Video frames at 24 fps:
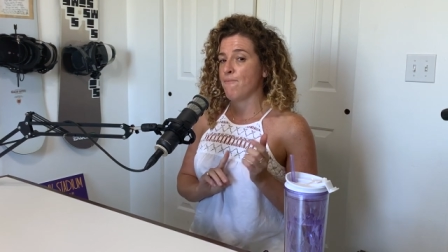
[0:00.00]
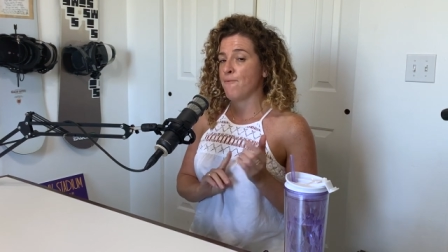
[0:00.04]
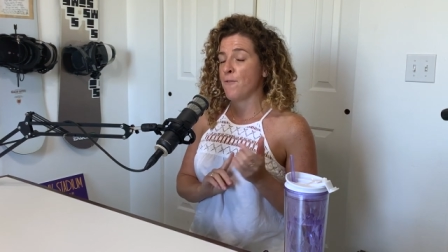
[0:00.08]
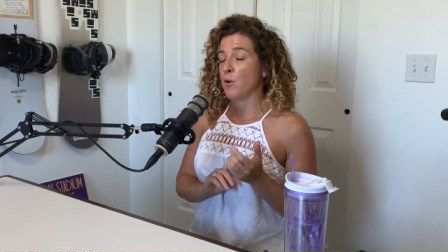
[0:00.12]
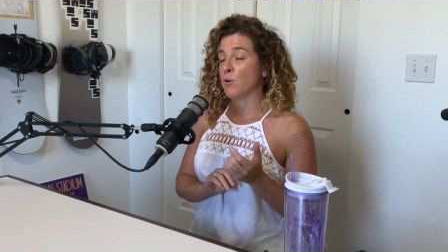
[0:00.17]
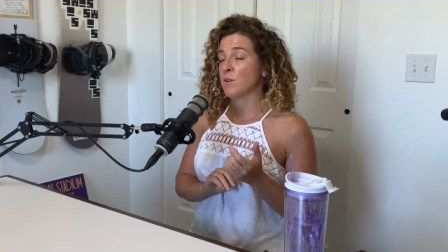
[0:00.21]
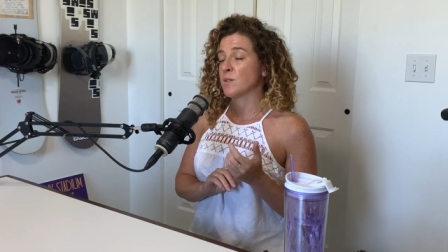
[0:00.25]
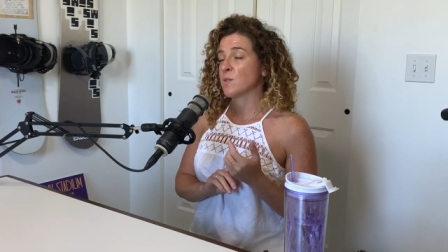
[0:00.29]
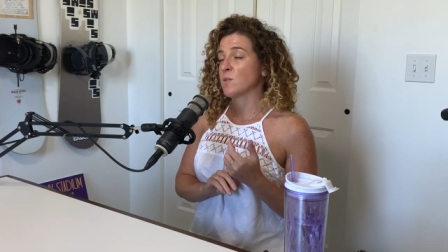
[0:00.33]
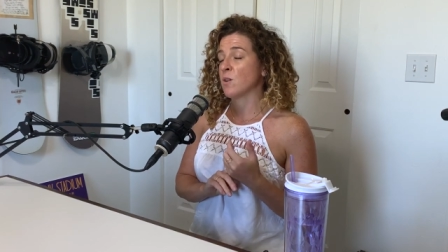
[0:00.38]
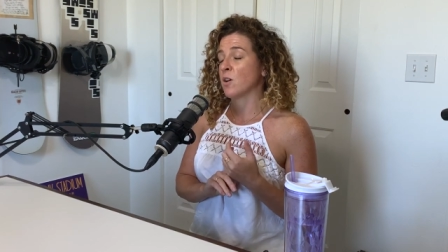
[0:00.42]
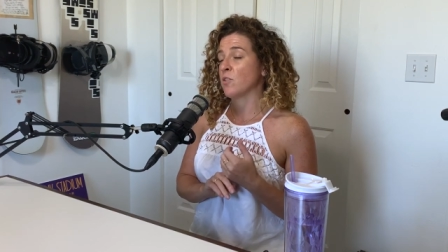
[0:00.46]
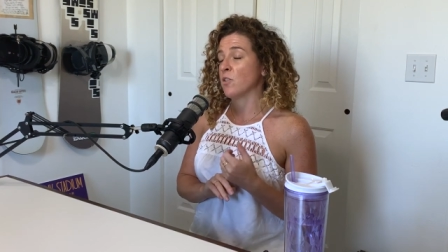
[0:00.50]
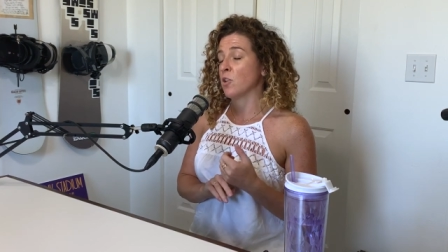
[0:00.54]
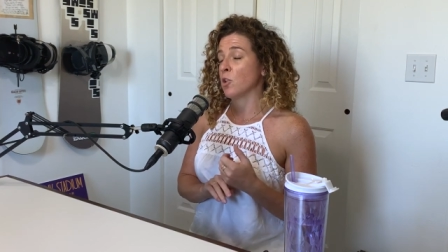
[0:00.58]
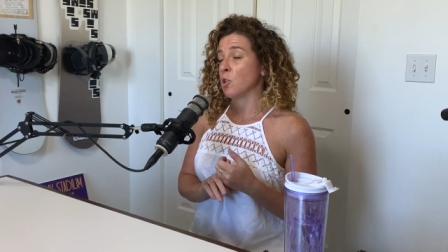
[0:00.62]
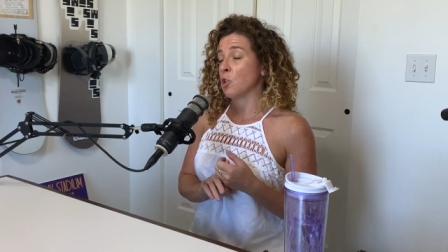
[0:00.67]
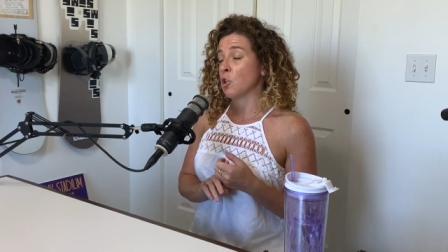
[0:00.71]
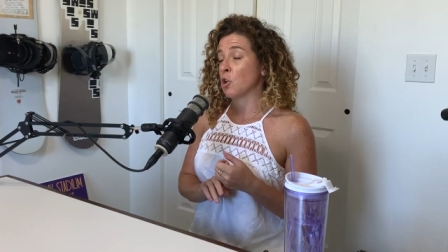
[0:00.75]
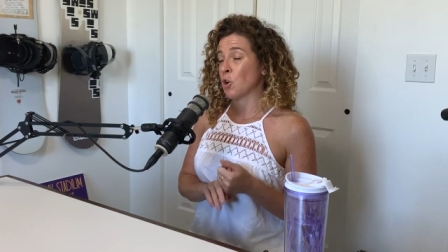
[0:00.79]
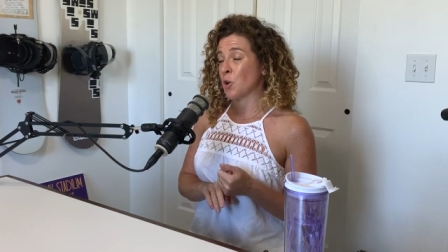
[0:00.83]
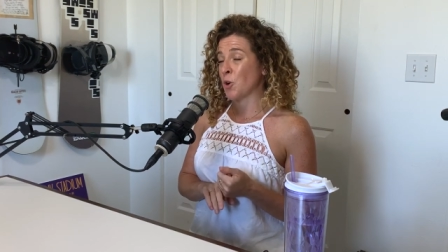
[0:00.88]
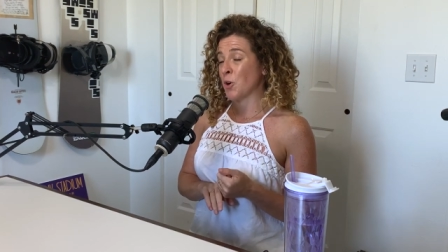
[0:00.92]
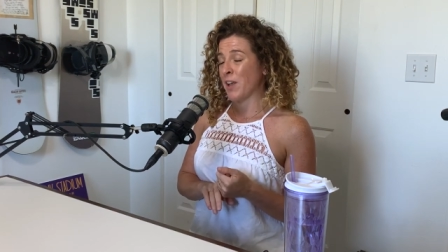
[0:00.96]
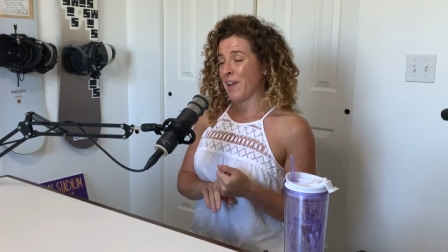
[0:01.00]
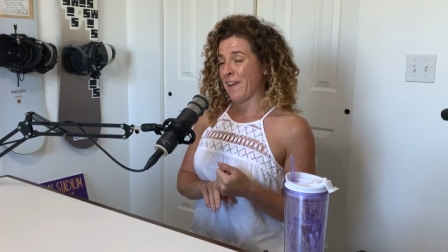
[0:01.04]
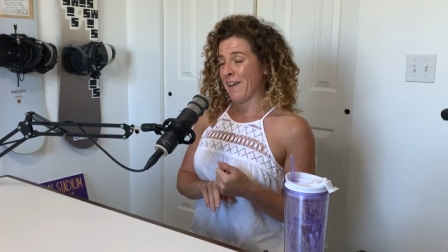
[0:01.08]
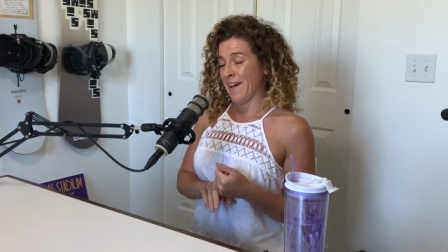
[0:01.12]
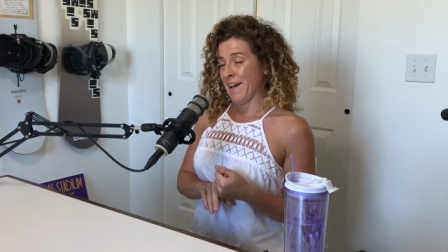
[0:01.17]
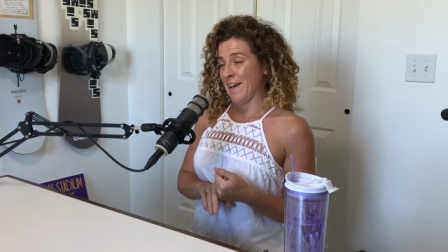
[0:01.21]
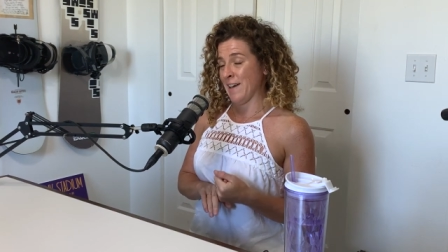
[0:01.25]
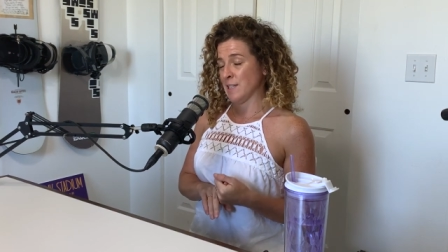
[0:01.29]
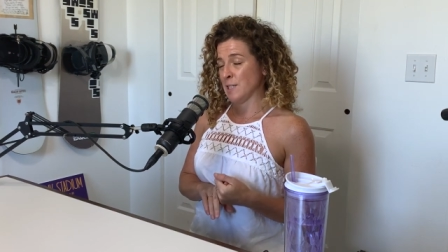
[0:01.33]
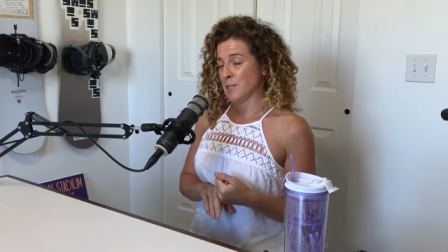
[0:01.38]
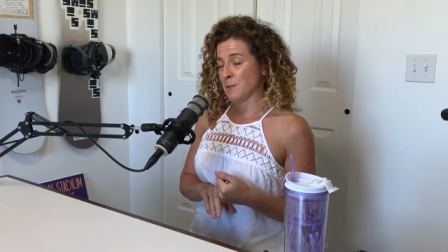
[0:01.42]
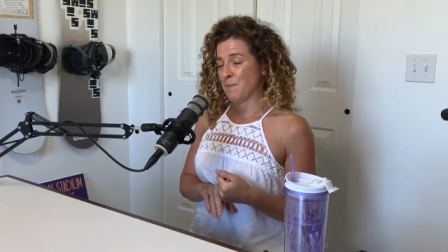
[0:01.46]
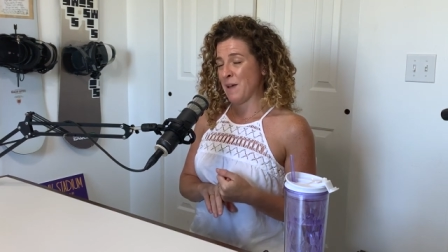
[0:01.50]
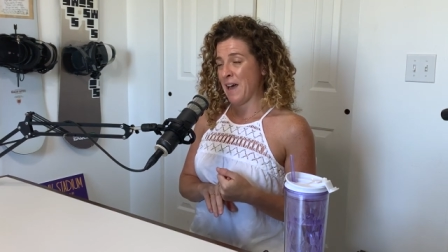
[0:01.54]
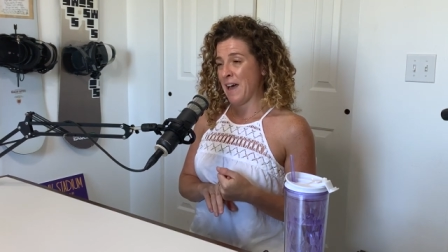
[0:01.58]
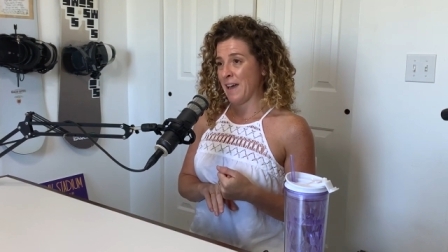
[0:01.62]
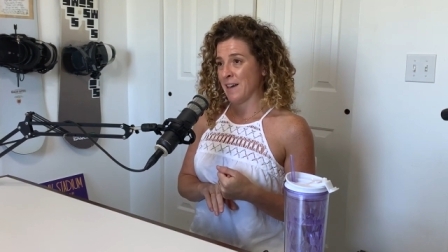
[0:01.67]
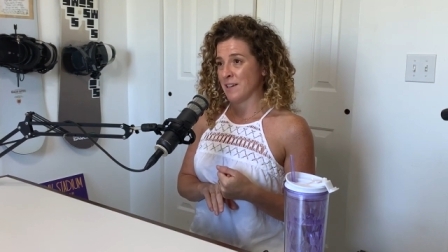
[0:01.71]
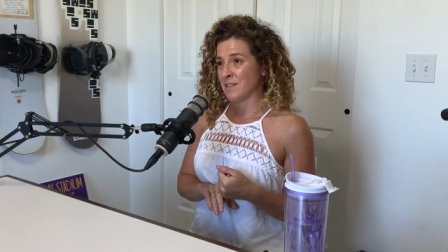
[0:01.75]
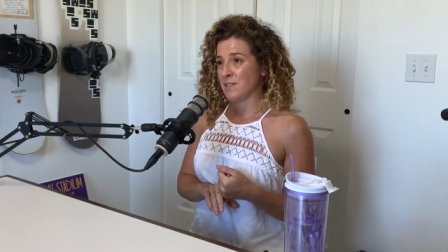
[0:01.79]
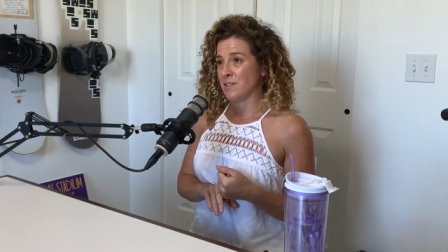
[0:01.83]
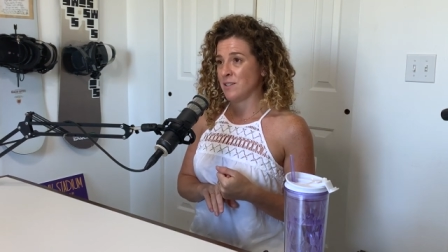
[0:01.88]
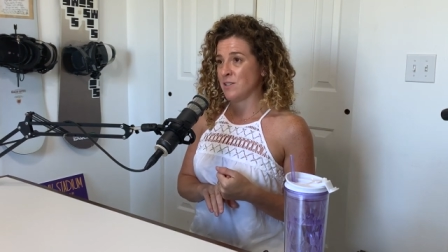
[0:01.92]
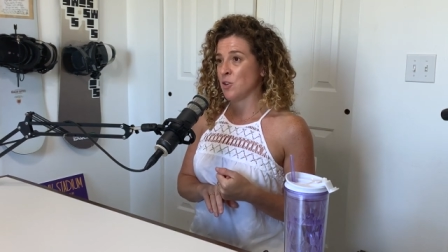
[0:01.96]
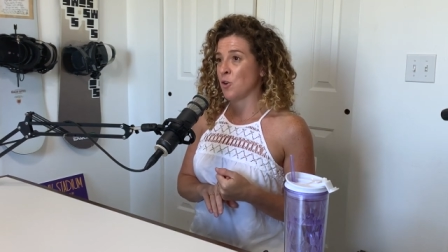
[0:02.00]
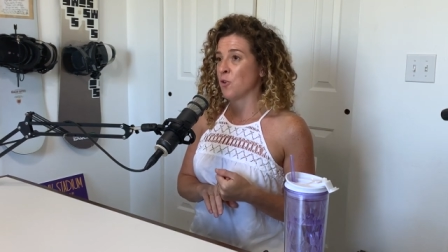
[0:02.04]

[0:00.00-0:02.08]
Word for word: focus on the learning aspect.